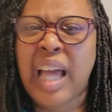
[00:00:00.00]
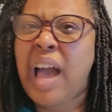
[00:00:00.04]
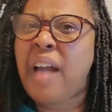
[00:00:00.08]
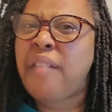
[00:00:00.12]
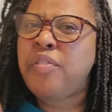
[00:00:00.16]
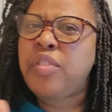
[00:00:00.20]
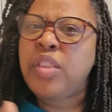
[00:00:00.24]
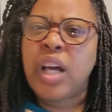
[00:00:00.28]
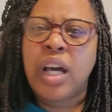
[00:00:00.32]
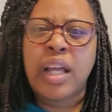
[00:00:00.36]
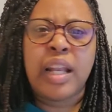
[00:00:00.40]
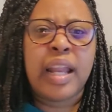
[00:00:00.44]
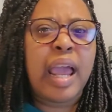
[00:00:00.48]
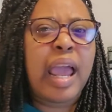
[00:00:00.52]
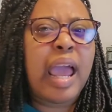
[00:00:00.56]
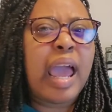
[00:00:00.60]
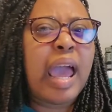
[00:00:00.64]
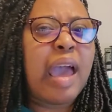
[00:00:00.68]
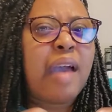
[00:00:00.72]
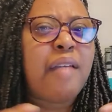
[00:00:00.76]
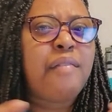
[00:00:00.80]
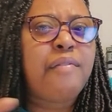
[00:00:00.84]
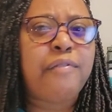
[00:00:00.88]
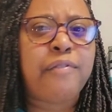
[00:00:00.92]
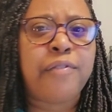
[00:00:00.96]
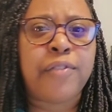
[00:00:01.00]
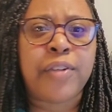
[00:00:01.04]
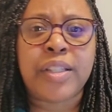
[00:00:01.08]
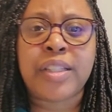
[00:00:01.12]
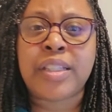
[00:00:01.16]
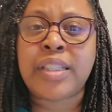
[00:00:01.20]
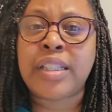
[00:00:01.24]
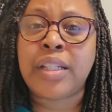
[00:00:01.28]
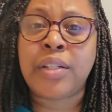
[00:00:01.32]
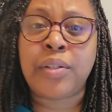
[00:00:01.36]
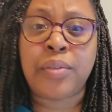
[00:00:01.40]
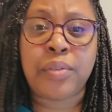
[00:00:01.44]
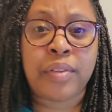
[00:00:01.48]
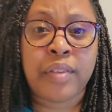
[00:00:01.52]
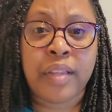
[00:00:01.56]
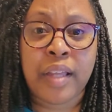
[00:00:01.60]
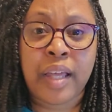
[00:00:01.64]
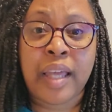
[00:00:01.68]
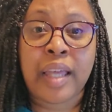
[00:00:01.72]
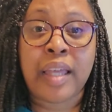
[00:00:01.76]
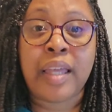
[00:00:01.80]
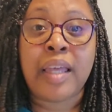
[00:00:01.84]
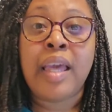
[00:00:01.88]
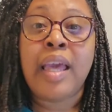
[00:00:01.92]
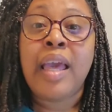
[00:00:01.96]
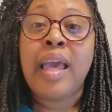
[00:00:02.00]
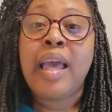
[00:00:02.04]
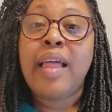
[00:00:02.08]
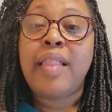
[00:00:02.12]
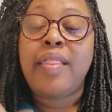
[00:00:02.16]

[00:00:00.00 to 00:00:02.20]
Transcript: I've done every single thing